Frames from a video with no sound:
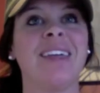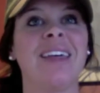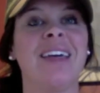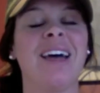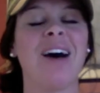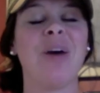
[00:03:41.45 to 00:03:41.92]

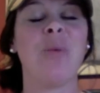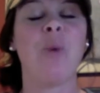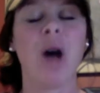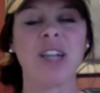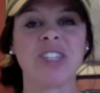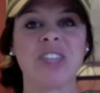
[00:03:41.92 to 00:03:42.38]

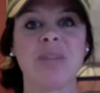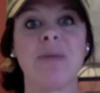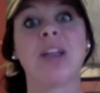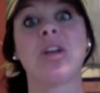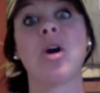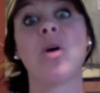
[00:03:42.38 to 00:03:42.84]
watch them,
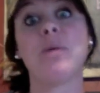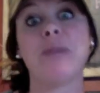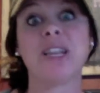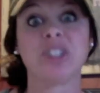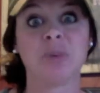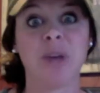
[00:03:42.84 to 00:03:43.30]
and go and
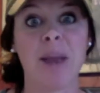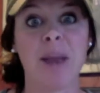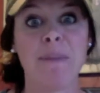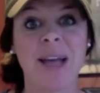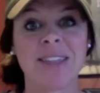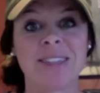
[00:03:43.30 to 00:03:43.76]
make sure we got
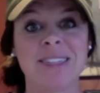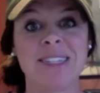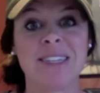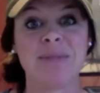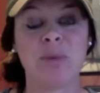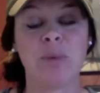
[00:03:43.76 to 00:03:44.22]
it back to the
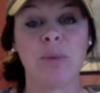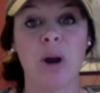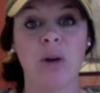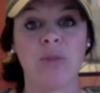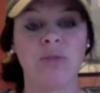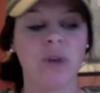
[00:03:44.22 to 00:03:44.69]
team that we
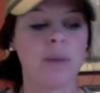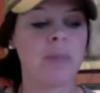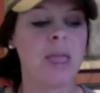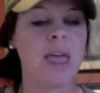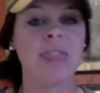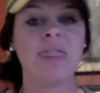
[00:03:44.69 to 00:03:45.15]
borrowed from.
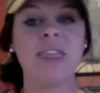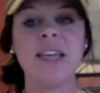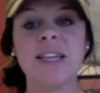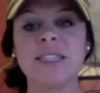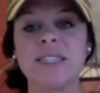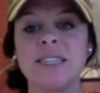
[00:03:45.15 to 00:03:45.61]

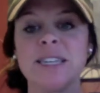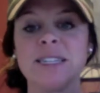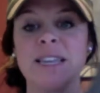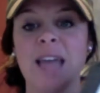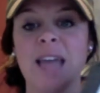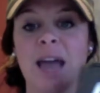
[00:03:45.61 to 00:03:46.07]
This
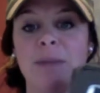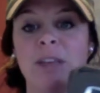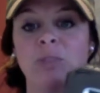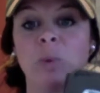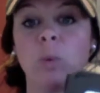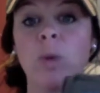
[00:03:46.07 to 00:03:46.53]
is a
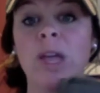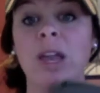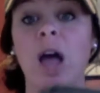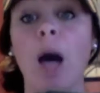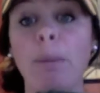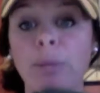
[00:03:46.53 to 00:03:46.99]
database where we can
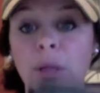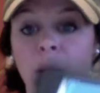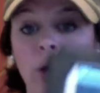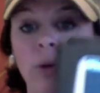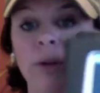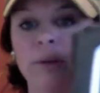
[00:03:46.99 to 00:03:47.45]

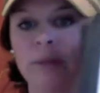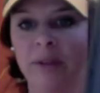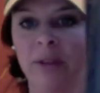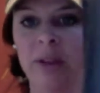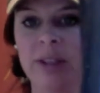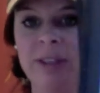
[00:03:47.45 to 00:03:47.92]
upload,
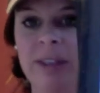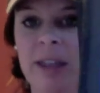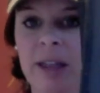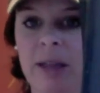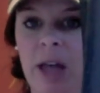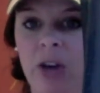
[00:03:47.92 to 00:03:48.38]
if you can see
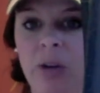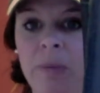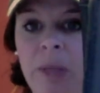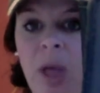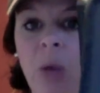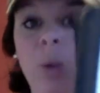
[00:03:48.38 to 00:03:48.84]
it,
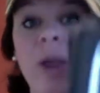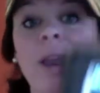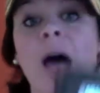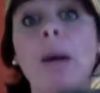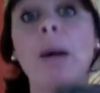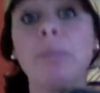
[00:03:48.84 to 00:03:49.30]
Hudl, we
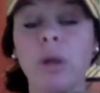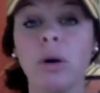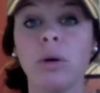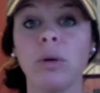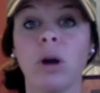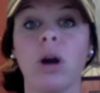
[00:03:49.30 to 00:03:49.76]
can
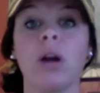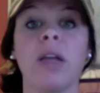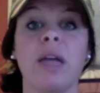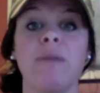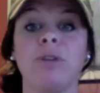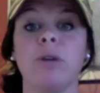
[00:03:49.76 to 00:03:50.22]
upload our
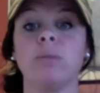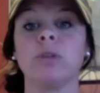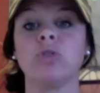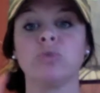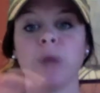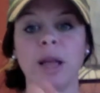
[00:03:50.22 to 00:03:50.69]
game film
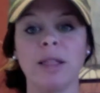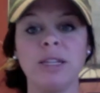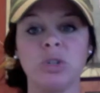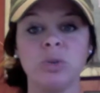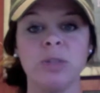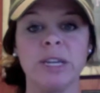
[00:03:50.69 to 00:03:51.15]
directly
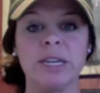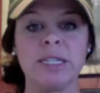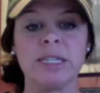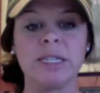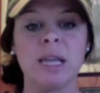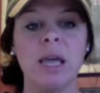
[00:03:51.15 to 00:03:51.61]
to
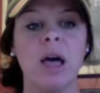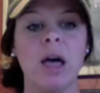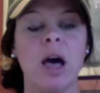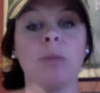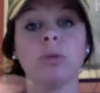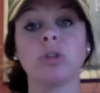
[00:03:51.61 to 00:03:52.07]
this
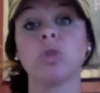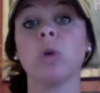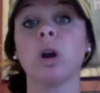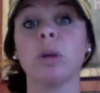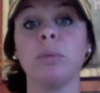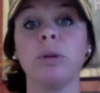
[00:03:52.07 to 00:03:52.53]
or to
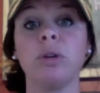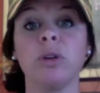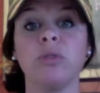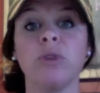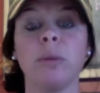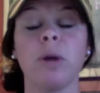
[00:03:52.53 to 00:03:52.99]
our
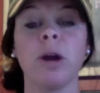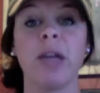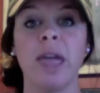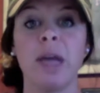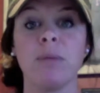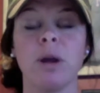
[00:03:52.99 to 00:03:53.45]
computer from our
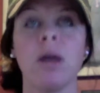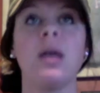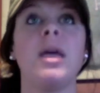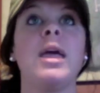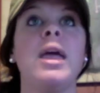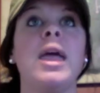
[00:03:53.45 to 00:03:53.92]
camera,
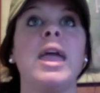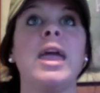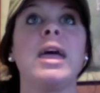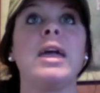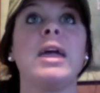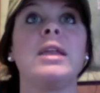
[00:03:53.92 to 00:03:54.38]

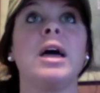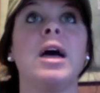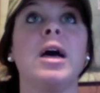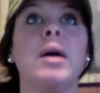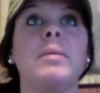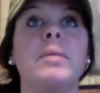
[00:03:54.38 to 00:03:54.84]
and
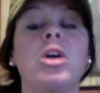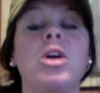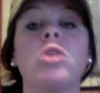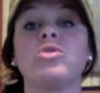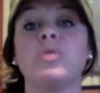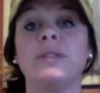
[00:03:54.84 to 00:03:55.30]
it
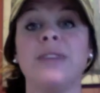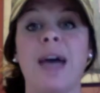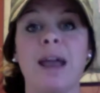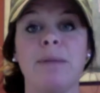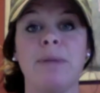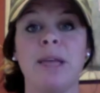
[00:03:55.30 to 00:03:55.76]
goes to a
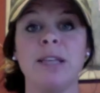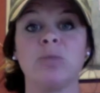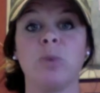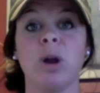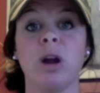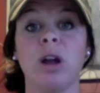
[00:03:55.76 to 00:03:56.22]

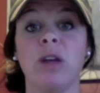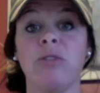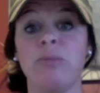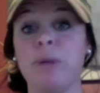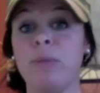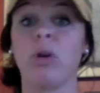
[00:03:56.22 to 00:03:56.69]
database where,
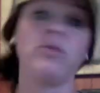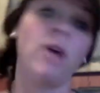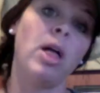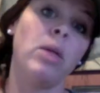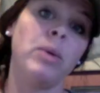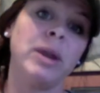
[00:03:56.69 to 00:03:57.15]
if people are
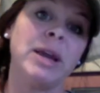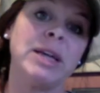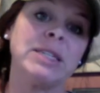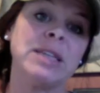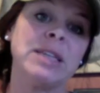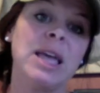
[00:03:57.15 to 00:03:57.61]
following
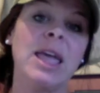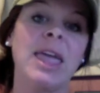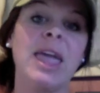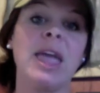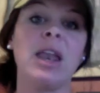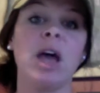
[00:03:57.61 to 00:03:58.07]
us,
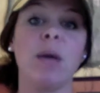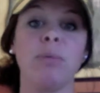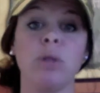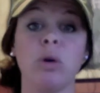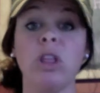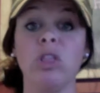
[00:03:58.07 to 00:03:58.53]
can
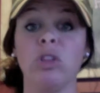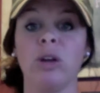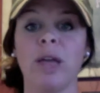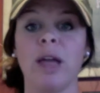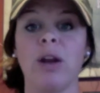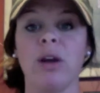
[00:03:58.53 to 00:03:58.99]
upload and
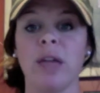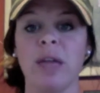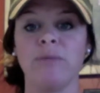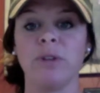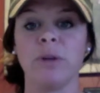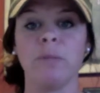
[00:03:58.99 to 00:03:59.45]
look at our
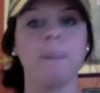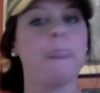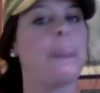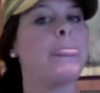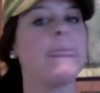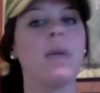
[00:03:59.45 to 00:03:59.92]
game film,
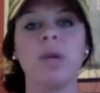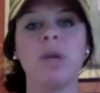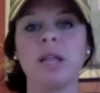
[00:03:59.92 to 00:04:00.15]
and we can